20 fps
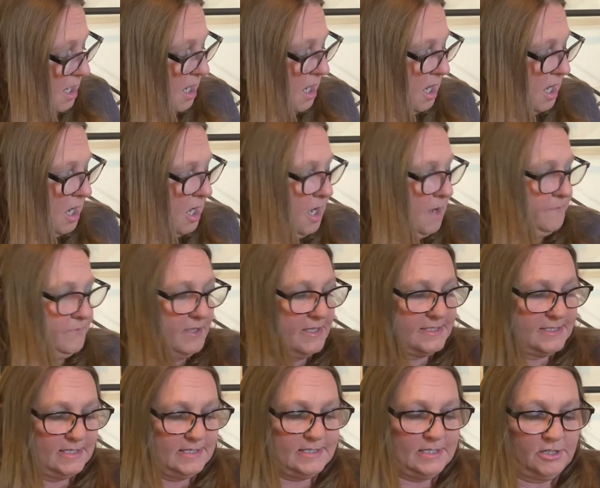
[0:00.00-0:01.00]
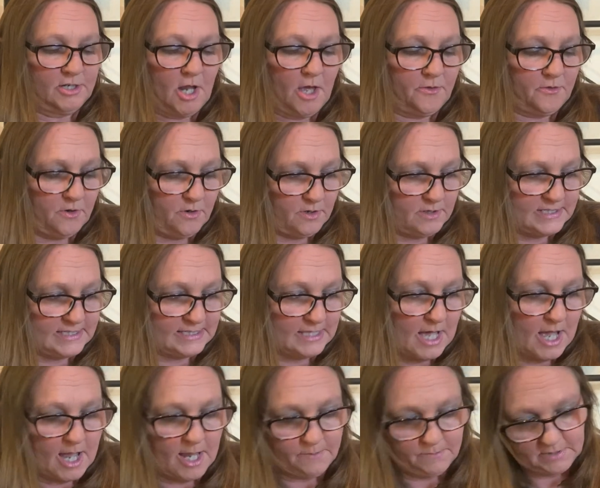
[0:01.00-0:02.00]
Um, this is another
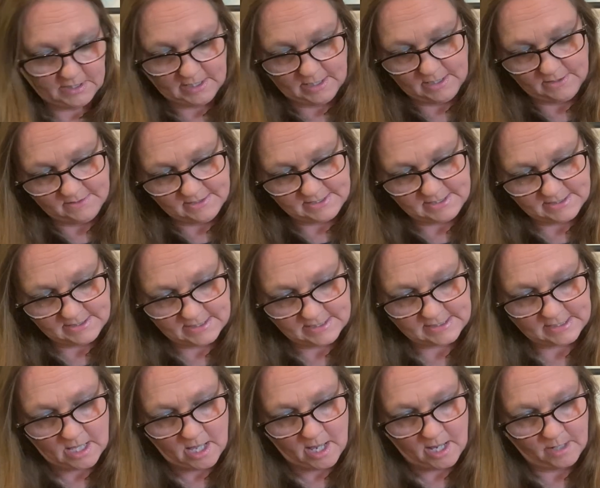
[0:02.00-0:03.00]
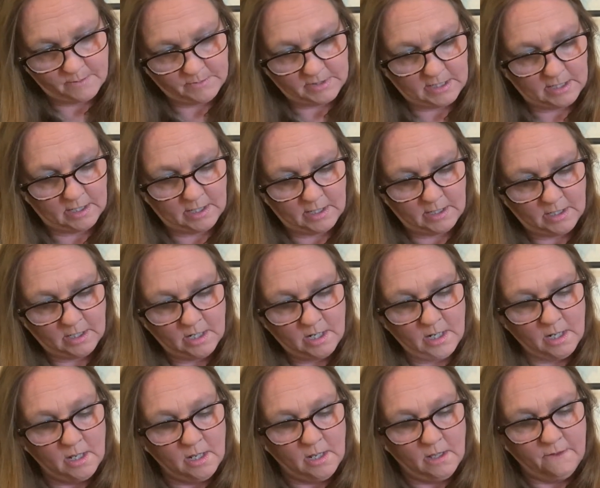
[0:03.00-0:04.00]
slime kit. This is a slime kit.
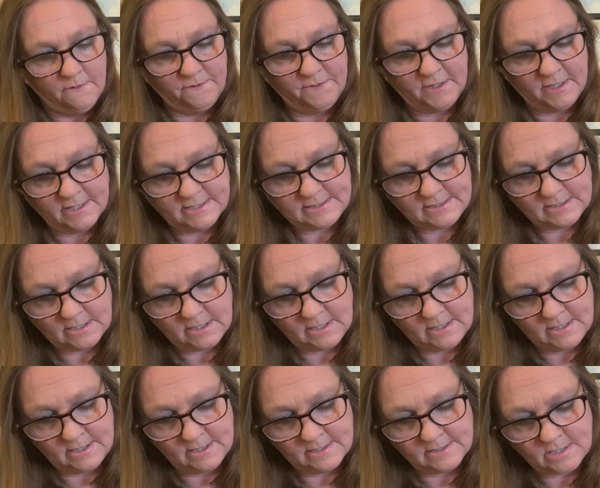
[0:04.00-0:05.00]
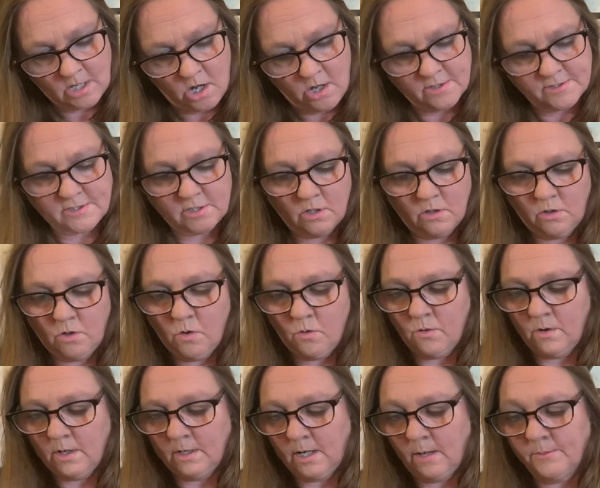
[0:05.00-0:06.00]
This is also
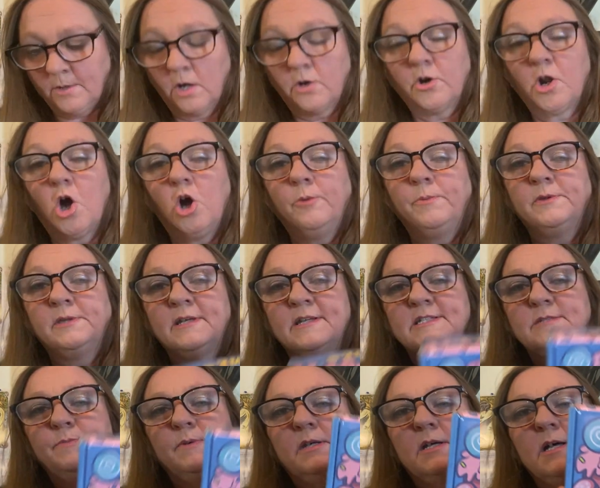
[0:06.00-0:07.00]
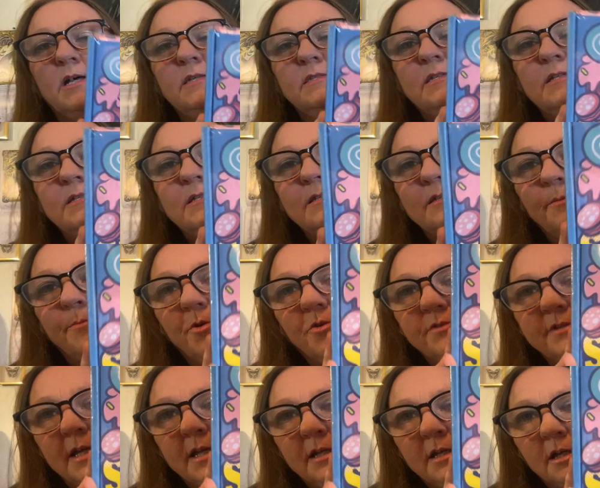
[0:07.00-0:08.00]
going, I'm not going to open this because this is a
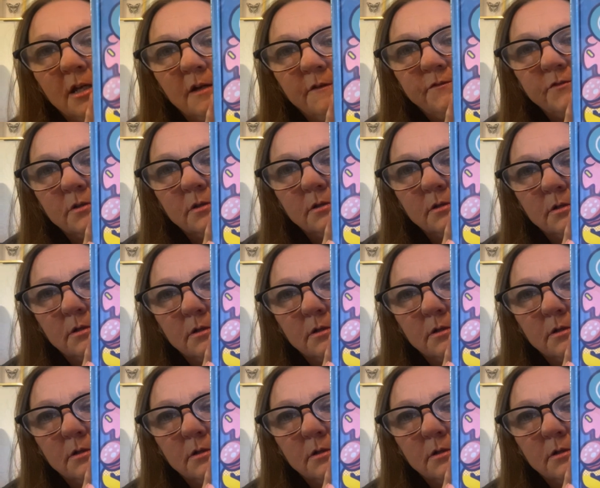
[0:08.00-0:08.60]
birthday gift.